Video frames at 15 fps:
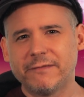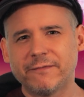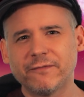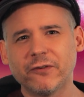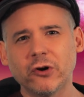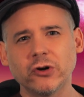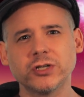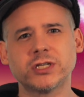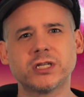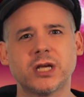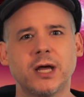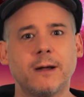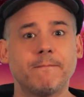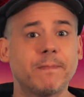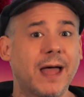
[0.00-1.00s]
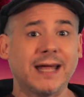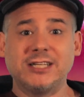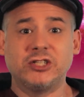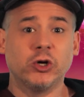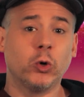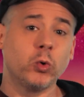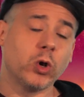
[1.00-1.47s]
First, I
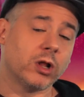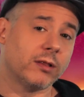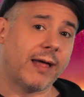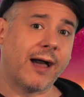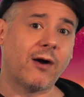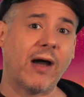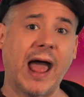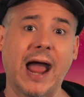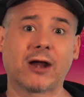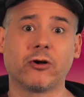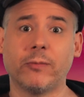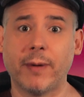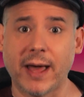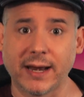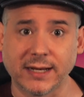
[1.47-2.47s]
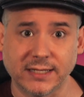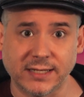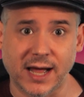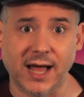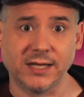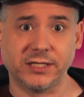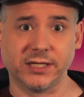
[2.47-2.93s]
don't allow acrobatic
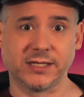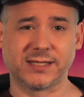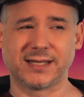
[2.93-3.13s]
dodges,